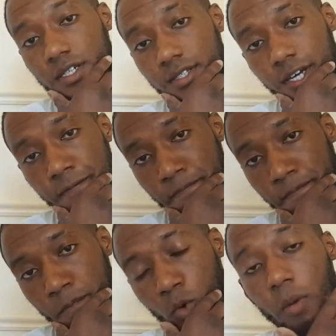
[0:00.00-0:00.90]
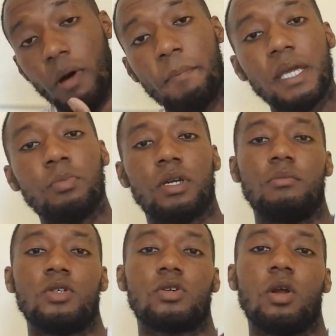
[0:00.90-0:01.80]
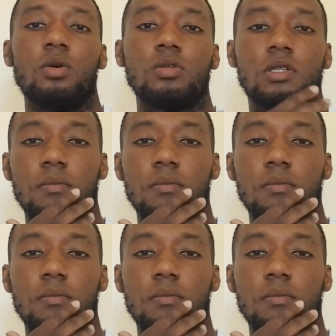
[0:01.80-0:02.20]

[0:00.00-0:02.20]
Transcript: thing. One of my people them is close to